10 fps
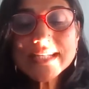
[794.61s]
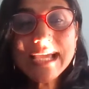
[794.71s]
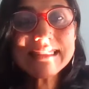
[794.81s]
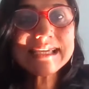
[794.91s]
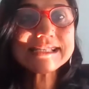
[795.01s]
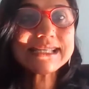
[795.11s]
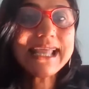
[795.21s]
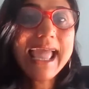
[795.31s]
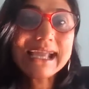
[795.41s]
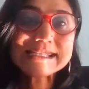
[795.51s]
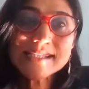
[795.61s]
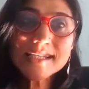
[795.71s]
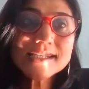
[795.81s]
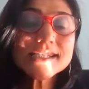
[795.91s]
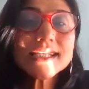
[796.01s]
I think it's an
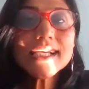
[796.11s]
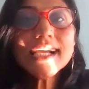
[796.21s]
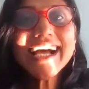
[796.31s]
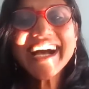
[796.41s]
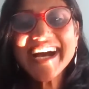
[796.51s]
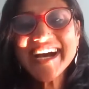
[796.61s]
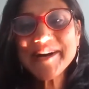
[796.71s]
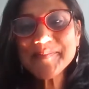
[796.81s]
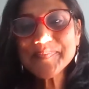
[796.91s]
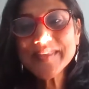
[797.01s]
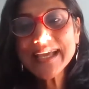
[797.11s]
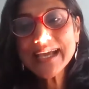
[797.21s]
excellent and